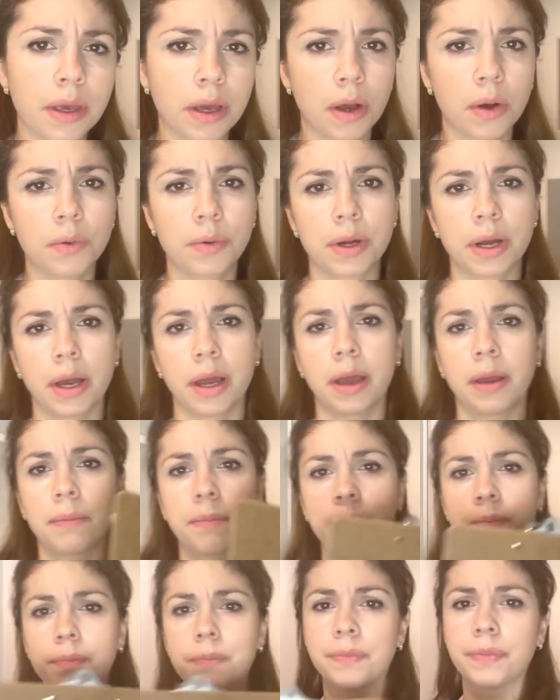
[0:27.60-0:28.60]
Okay.
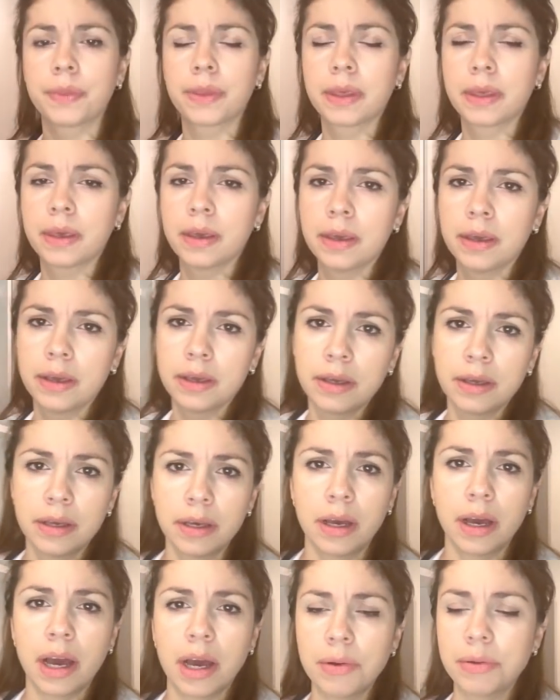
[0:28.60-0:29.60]

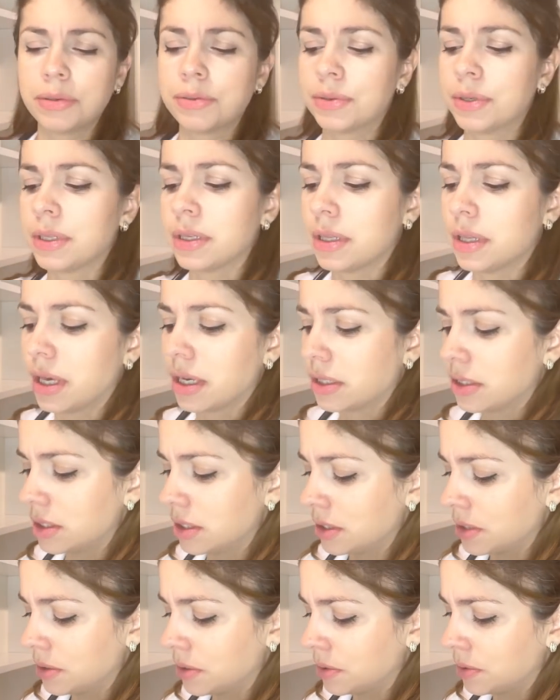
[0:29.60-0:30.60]
I would really like
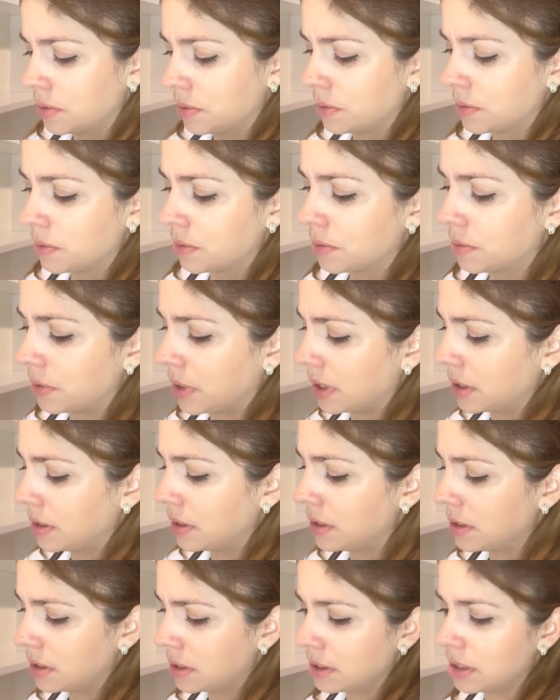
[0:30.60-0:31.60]
to write
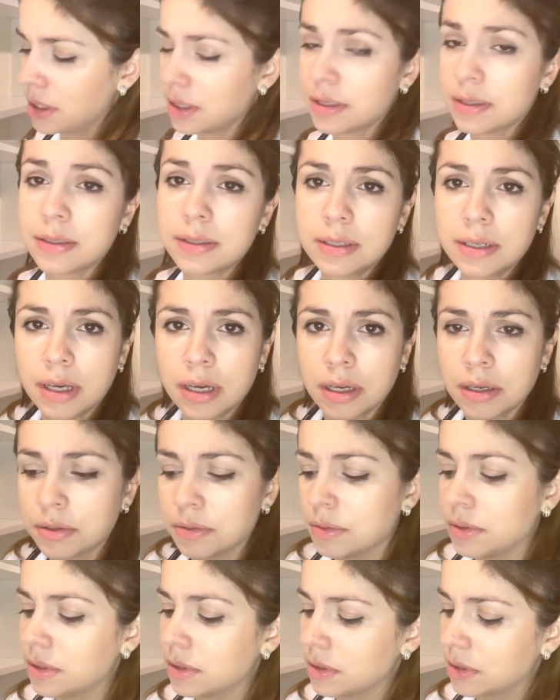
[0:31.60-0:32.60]
this
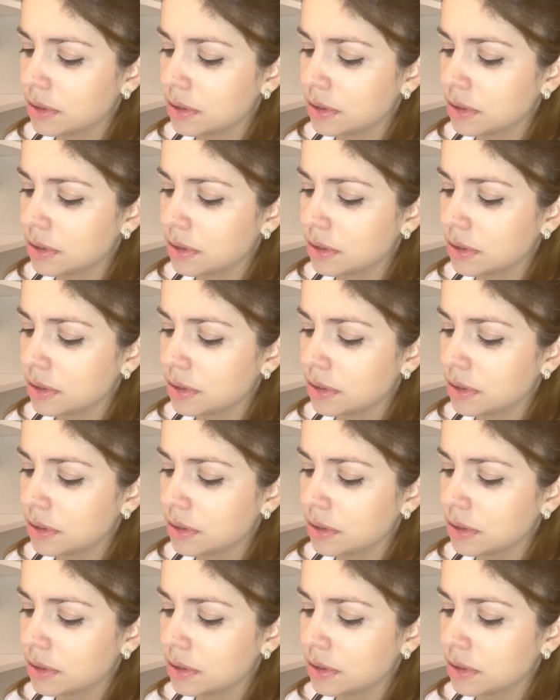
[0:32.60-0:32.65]
down.